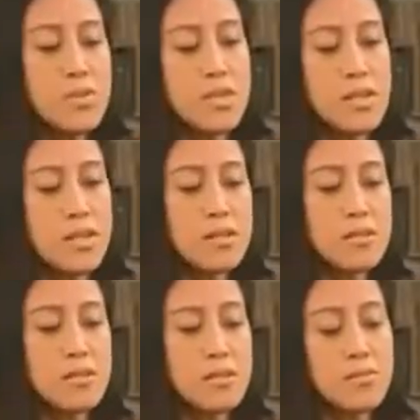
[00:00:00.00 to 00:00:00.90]
you can add,
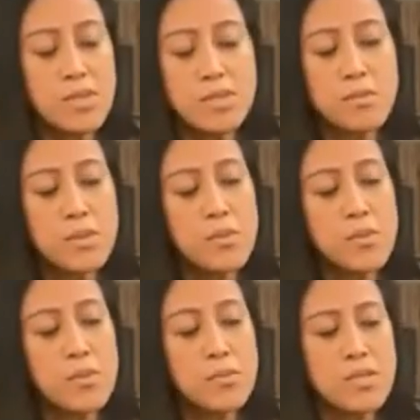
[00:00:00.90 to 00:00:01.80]
some
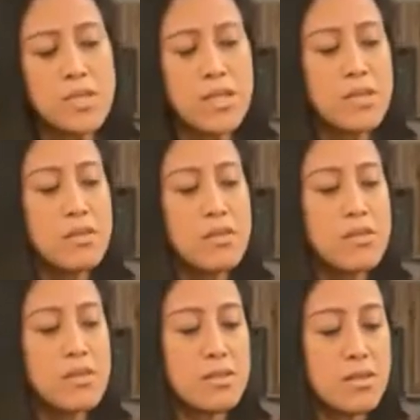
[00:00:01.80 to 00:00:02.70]
people put
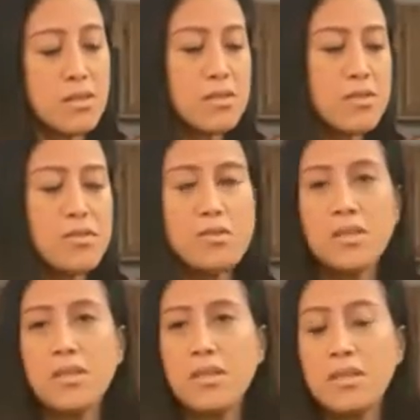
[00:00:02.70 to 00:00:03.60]
potato, you know, there's
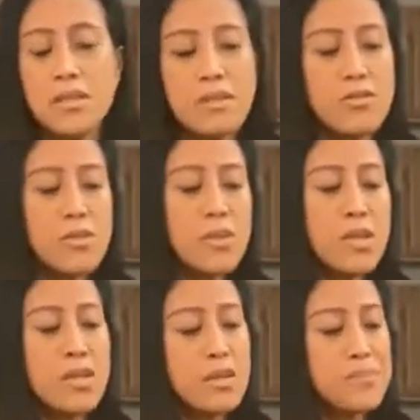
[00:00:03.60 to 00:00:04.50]
really, for
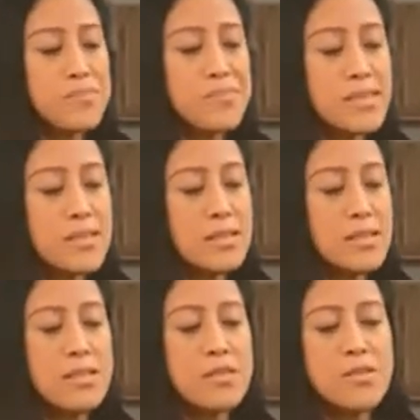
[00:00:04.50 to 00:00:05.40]
me,
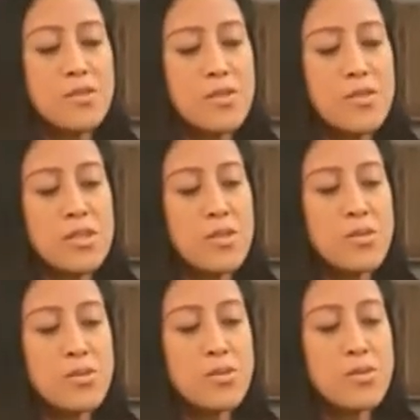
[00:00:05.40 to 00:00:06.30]
there's really
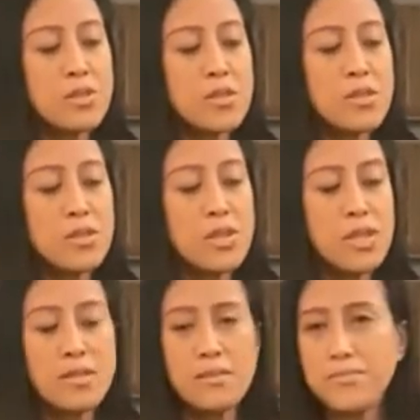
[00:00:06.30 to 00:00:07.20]
no rules in
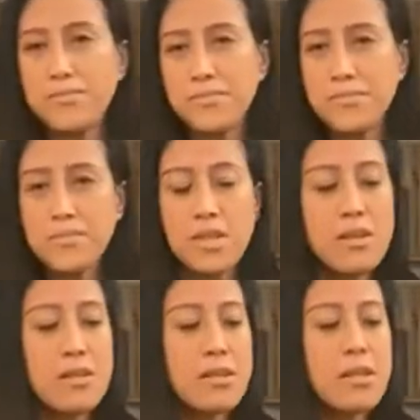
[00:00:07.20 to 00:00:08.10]
cooking. You
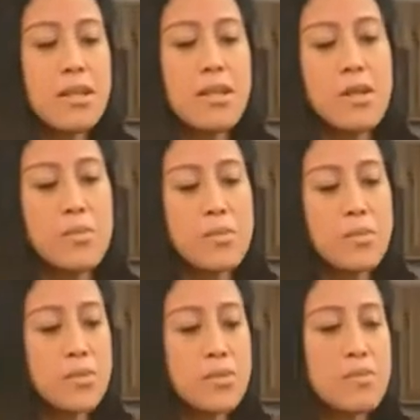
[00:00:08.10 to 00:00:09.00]
know, I like a lot of
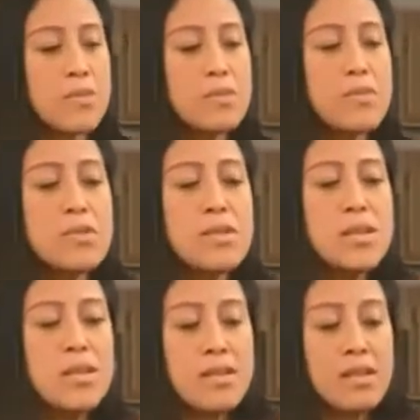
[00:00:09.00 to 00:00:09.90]
people put rules.
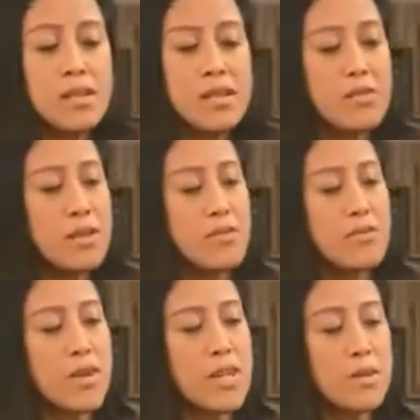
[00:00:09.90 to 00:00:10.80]
I don't
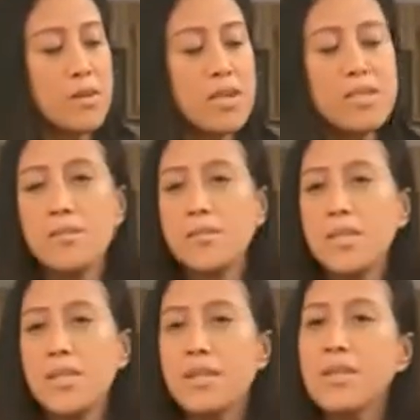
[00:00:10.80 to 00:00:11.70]
ever follow a
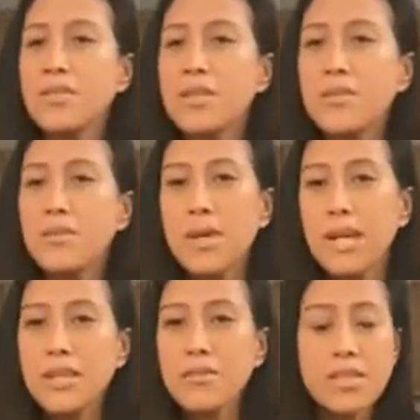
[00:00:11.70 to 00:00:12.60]
recipe. I don't ever
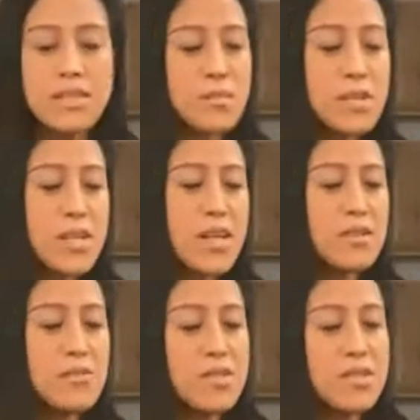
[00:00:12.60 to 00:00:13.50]
write a recipe
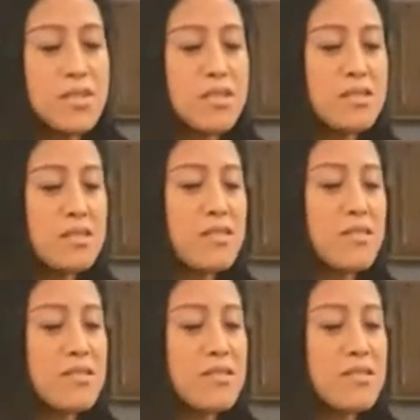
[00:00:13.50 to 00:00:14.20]
down, which is